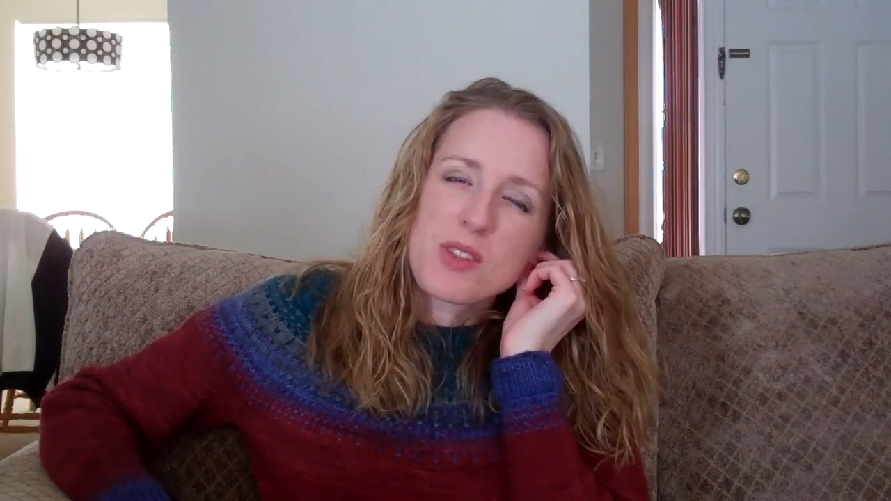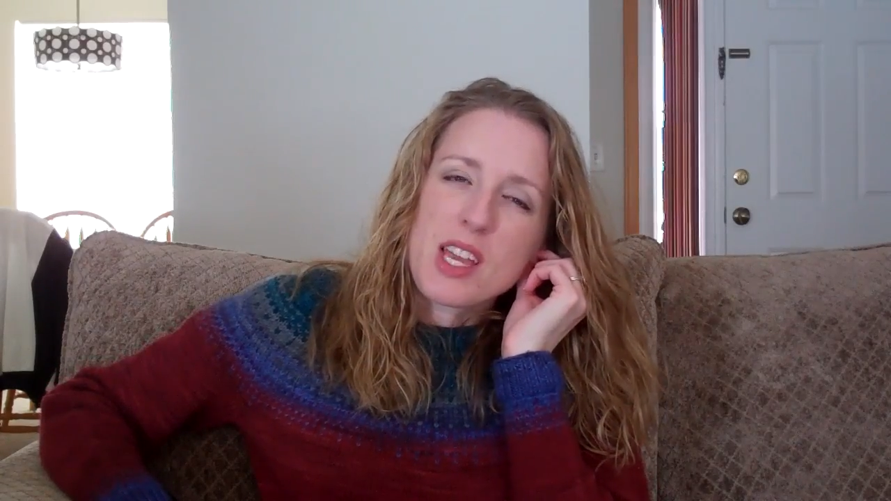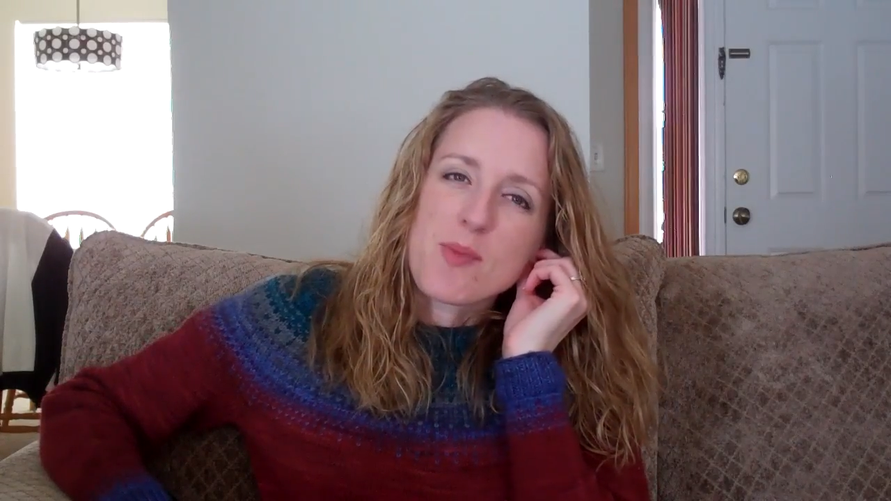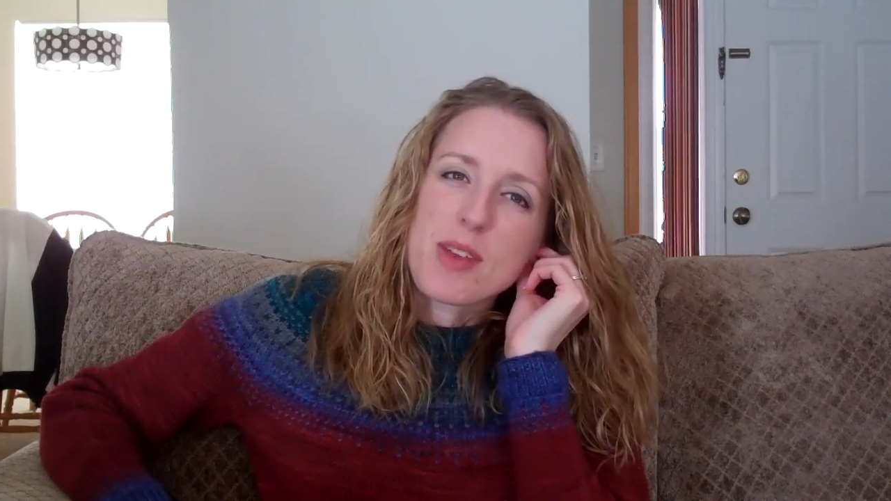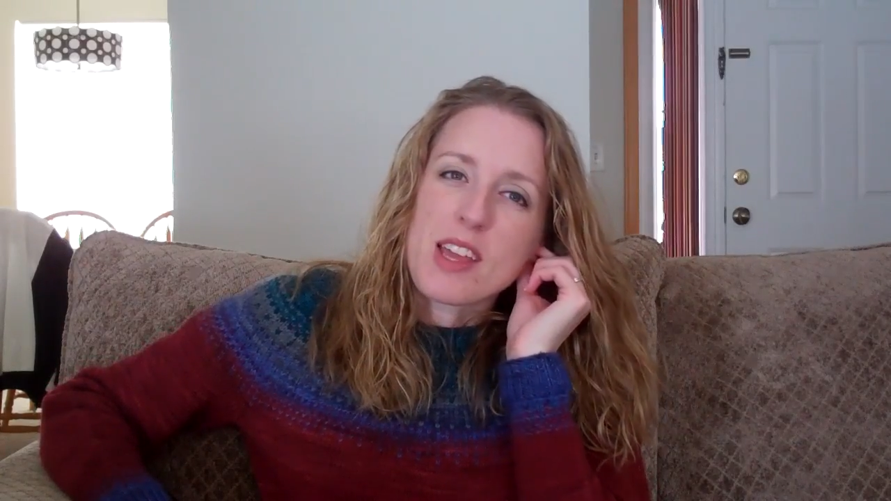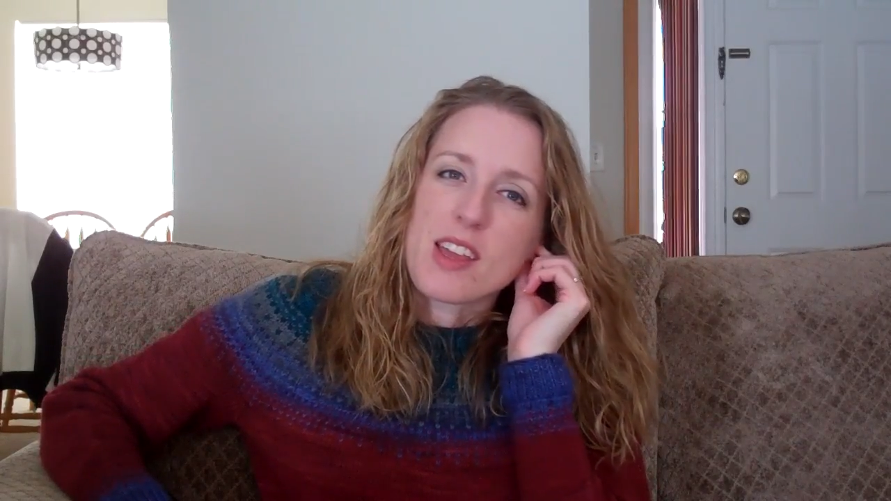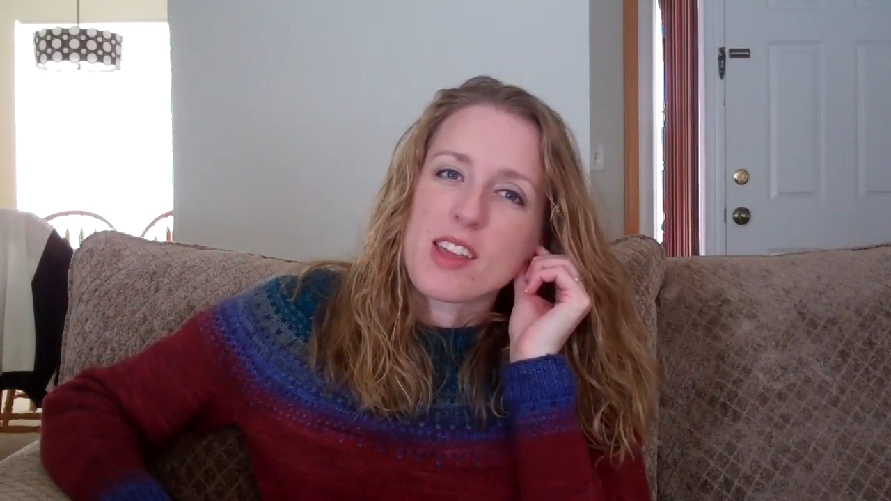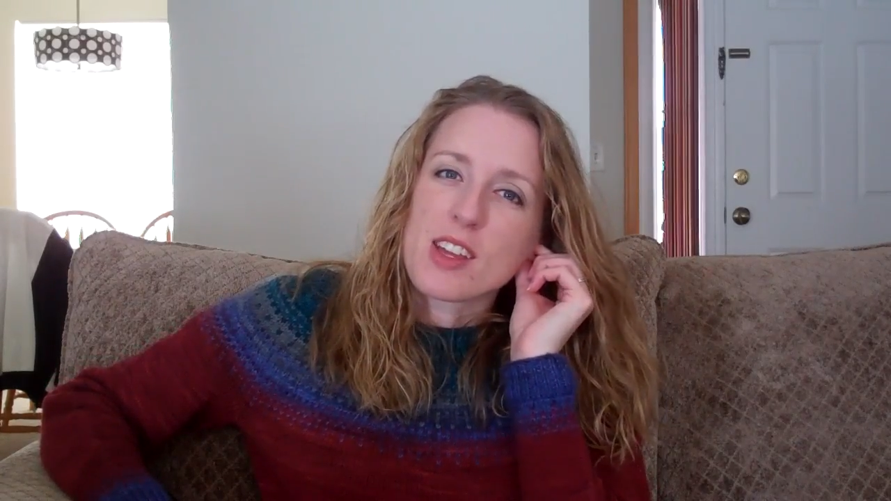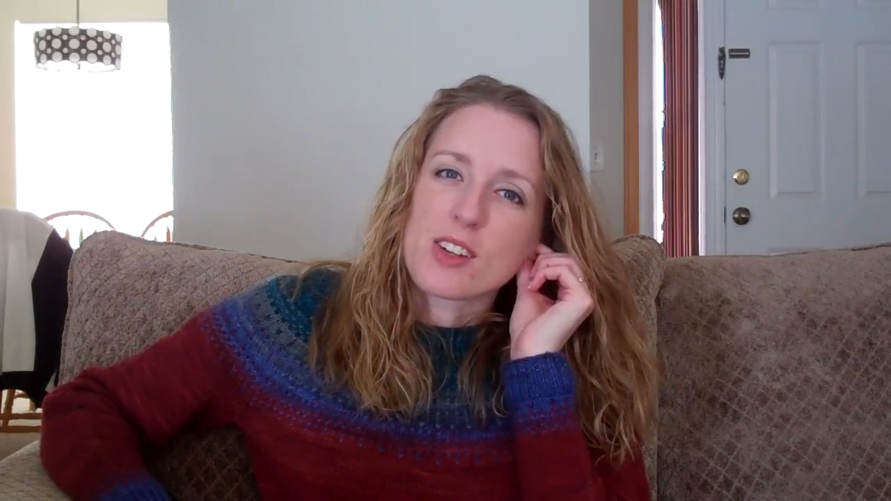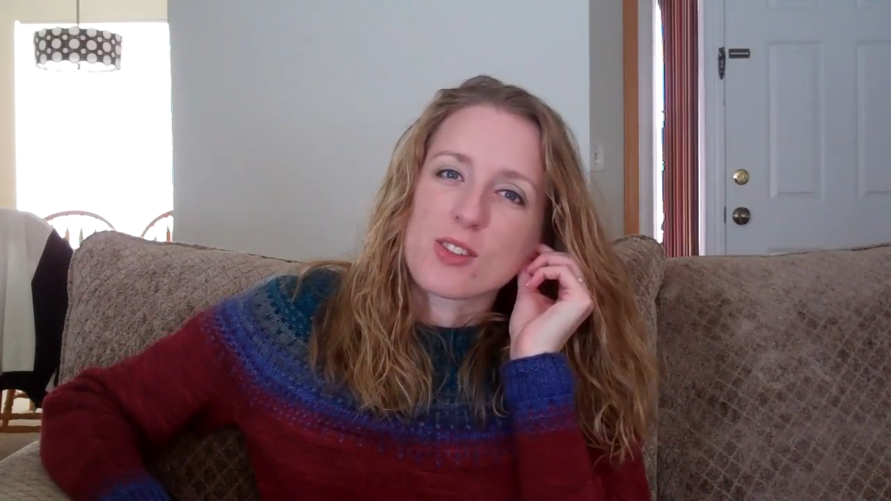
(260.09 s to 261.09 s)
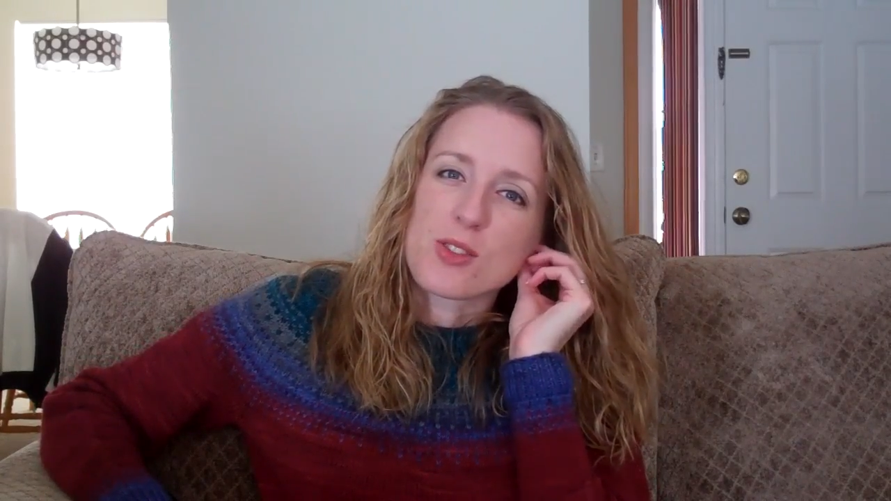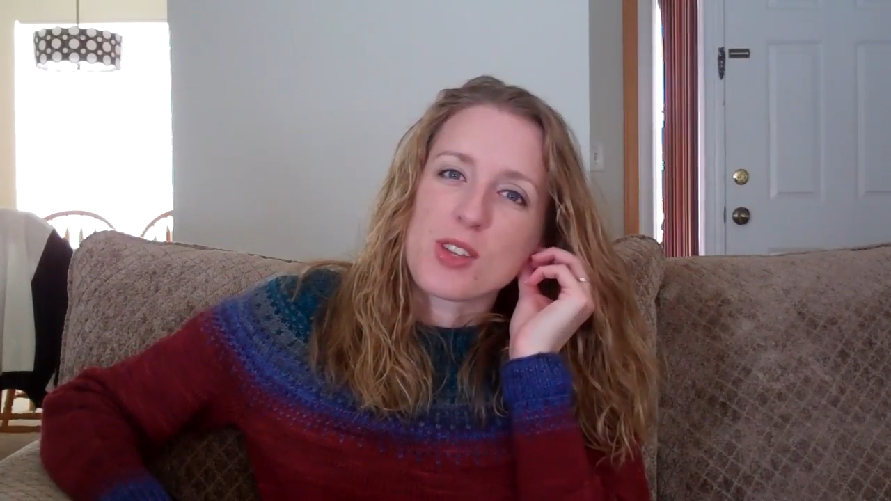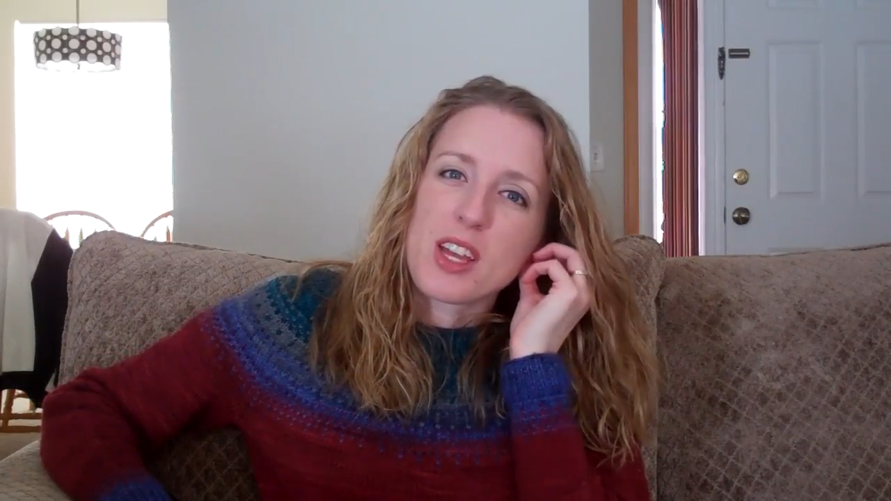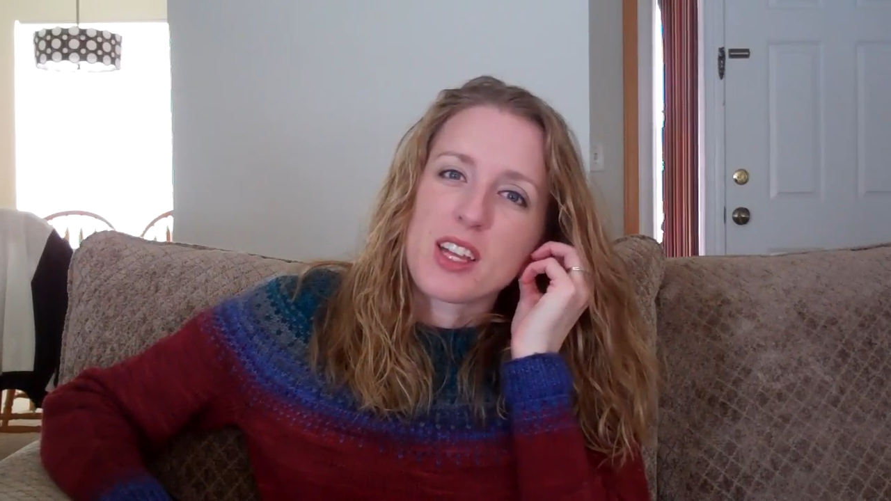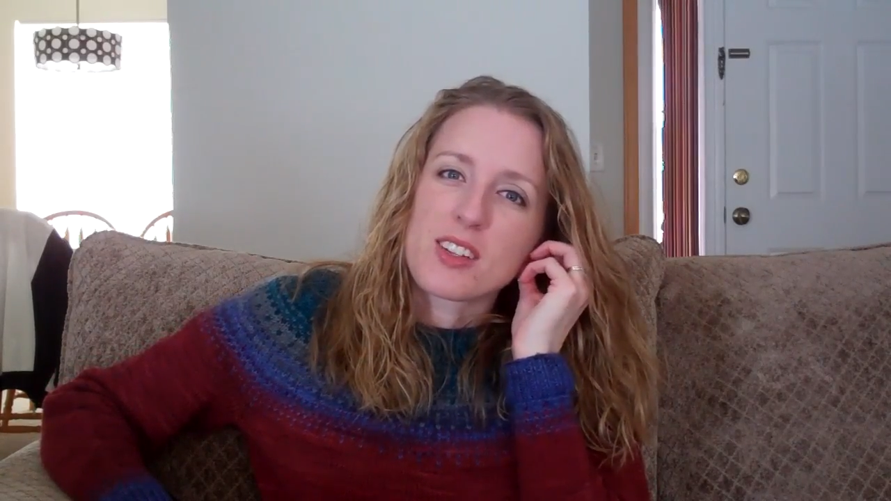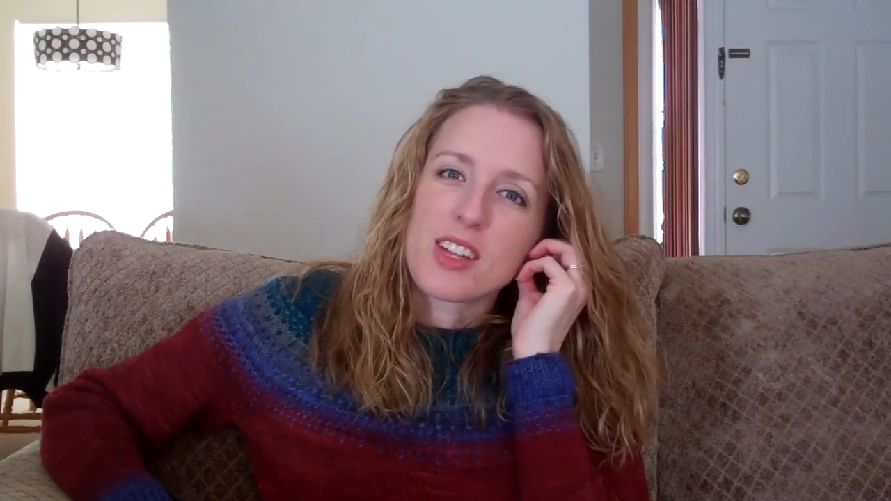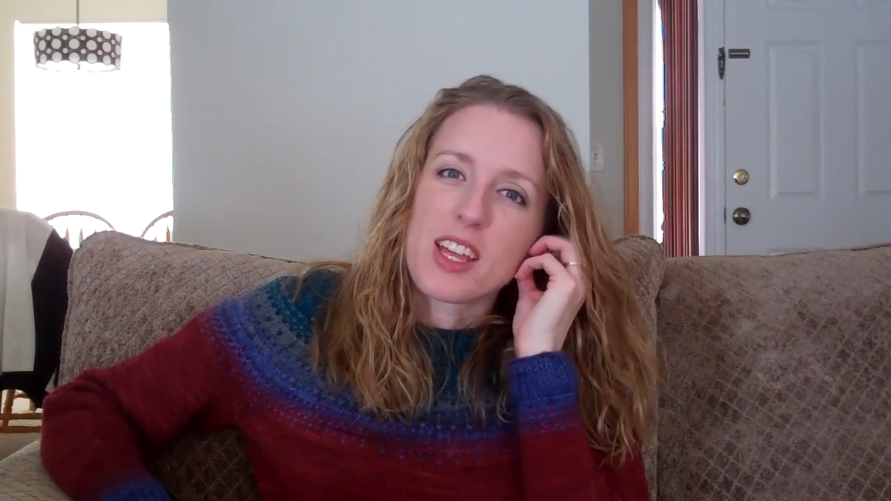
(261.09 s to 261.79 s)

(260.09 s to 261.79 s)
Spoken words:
take me years and